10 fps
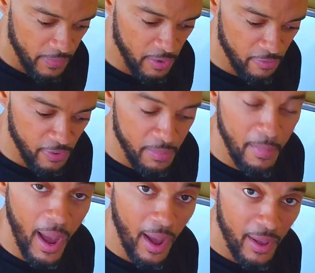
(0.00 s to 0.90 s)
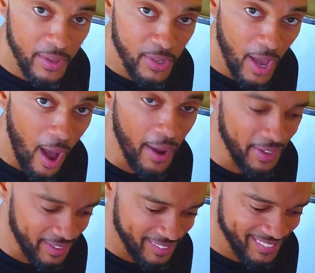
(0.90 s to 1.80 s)
the FITMAW
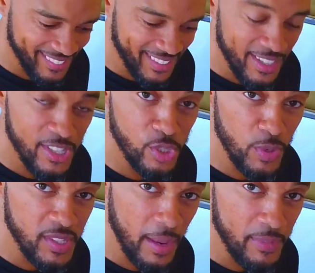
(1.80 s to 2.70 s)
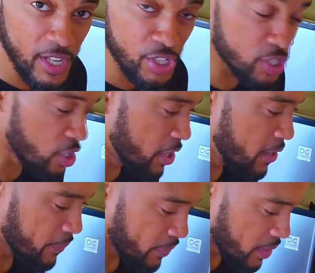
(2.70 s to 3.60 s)
honey, Sweet Temptations honey.